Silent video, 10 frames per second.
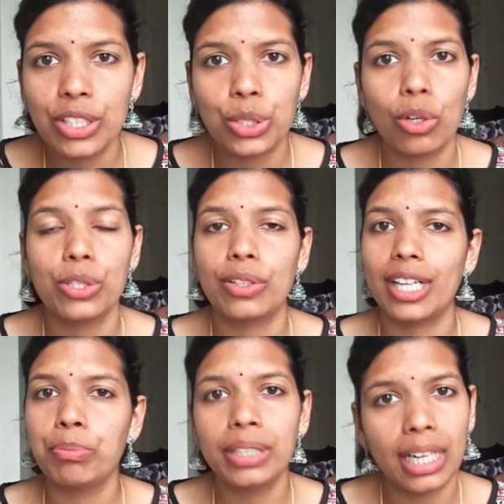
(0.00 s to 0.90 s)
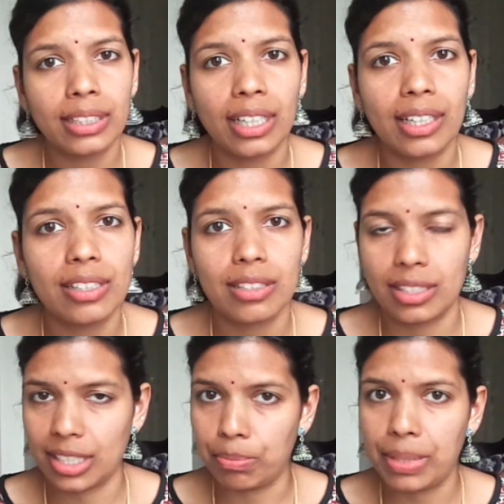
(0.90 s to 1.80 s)
You also get parathas at
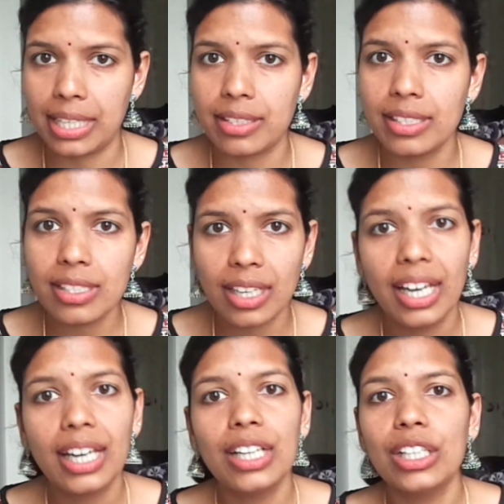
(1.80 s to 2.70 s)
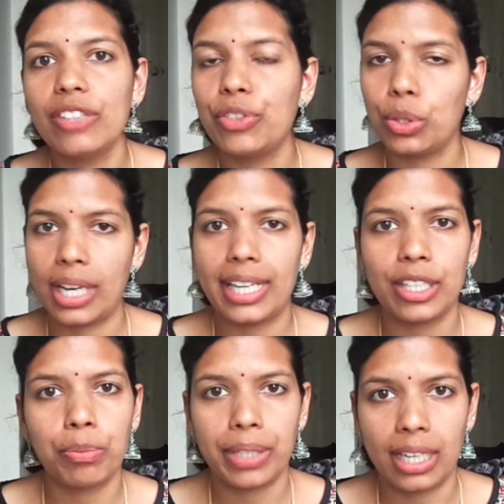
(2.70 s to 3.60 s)
some places if you like your
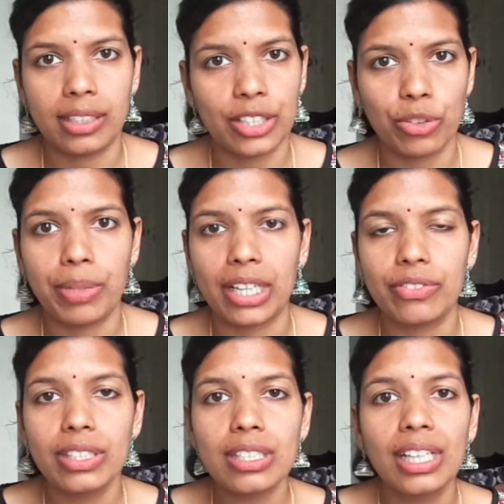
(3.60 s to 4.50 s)
parathas for breakfast.